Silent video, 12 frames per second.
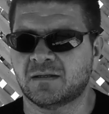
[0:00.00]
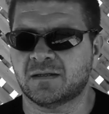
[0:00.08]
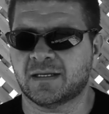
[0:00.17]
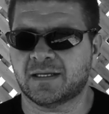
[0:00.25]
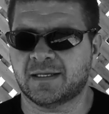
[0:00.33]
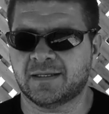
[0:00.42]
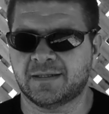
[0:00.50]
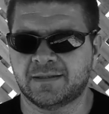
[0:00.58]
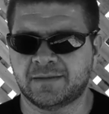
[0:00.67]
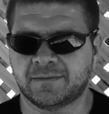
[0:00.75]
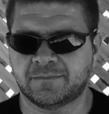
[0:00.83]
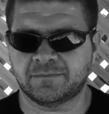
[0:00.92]
like
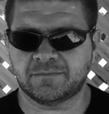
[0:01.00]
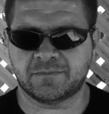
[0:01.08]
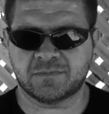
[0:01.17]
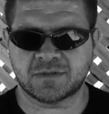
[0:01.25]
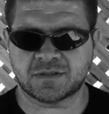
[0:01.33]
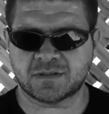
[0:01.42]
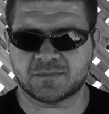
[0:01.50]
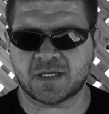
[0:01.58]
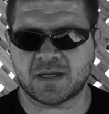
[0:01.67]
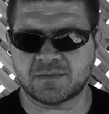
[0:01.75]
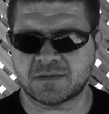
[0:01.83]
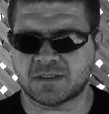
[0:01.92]

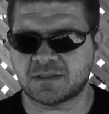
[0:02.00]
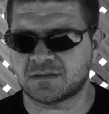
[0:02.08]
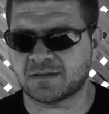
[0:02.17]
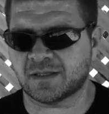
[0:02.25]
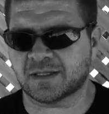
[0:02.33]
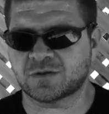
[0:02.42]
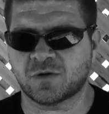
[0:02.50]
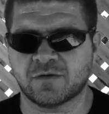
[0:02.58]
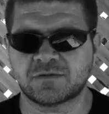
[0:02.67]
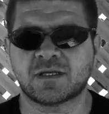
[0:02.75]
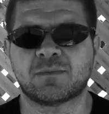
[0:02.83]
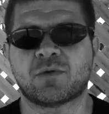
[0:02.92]
sometimes in, you know, like
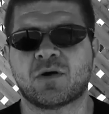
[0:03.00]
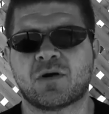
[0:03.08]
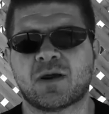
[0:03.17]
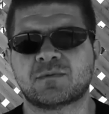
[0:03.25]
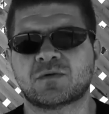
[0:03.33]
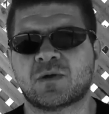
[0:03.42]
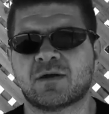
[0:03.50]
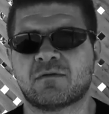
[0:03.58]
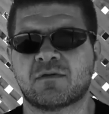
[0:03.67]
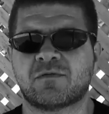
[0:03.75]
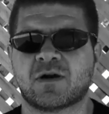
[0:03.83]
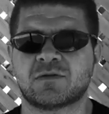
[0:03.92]
12-step programs or
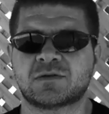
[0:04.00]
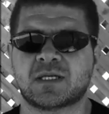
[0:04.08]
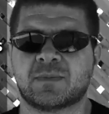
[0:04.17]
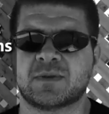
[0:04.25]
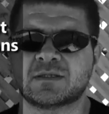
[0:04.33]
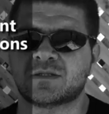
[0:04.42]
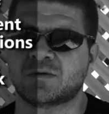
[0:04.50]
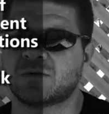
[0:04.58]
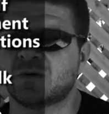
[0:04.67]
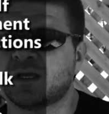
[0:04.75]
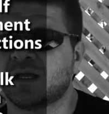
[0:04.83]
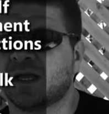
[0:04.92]
whatever, the final step is
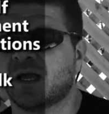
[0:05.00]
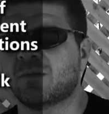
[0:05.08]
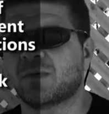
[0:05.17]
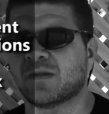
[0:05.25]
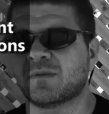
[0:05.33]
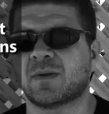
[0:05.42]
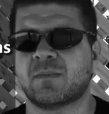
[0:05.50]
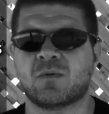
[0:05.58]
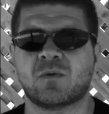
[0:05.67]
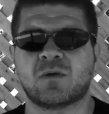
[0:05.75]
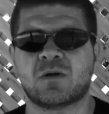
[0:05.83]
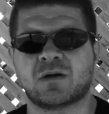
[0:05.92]
to help other
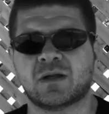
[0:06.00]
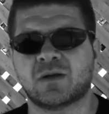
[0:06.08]
people,